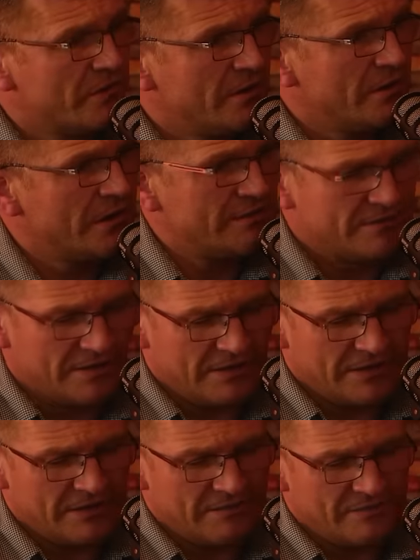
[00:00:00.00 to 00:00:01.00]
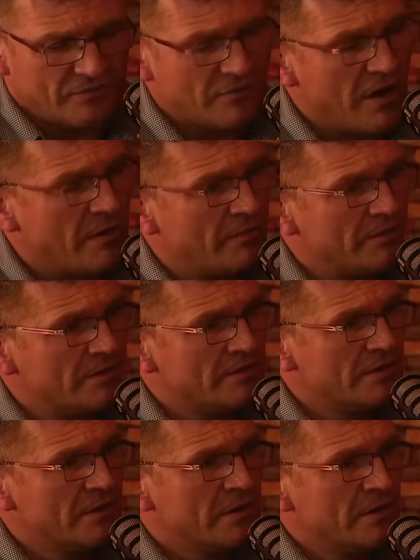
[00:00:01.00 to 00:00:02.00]
me. I have to leave the
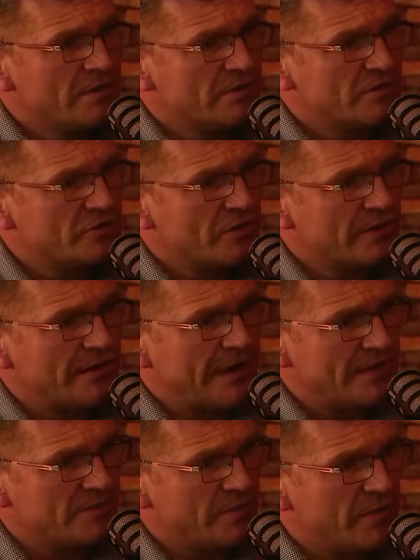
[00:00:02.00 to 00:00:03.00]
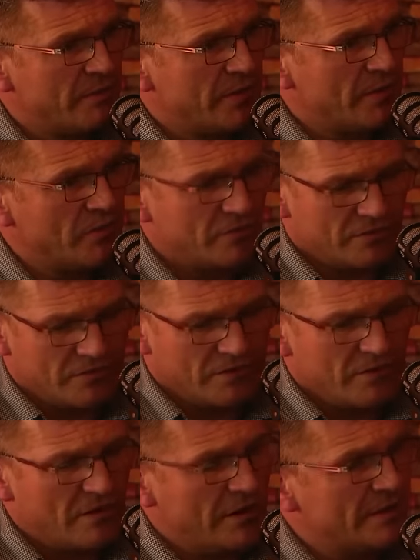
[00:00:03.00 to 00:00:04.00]
robbing, trying to catch people out.
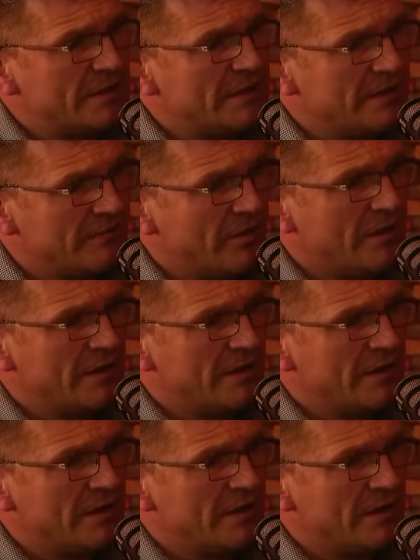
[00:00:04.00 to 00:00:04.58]
I had to leave